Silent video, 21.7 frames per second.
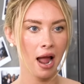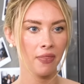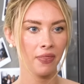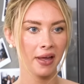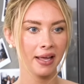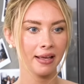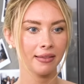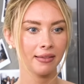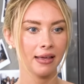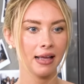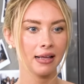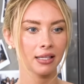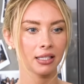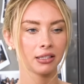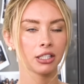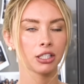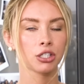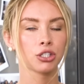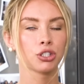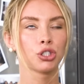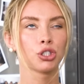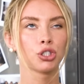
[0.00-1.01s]
and they think that
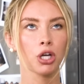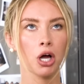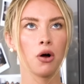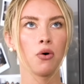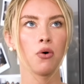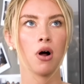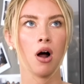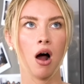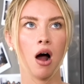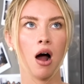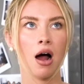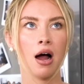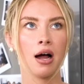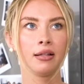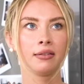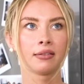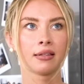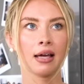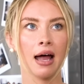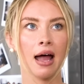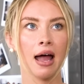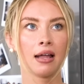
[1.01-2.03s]
they're so
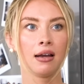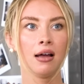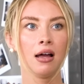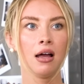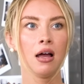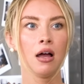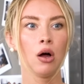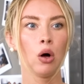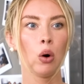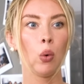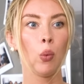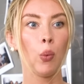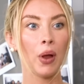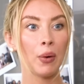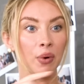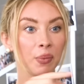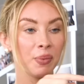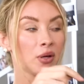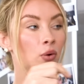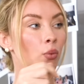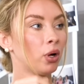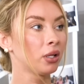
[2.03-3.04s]
hot that we
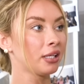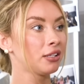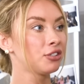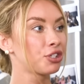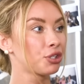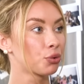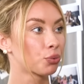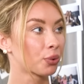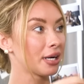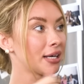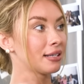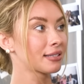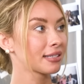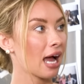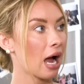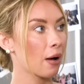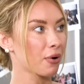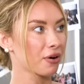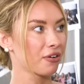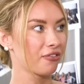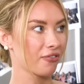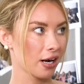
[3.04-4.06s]
would be willing to risk
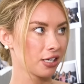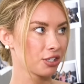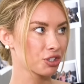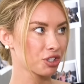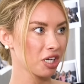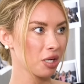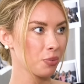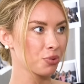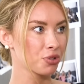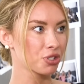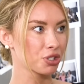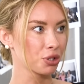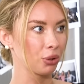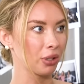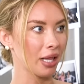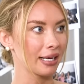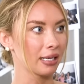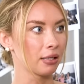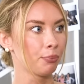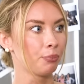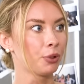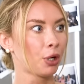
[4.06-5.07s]
our friendships to,
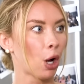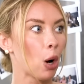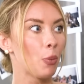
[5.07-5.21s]
like,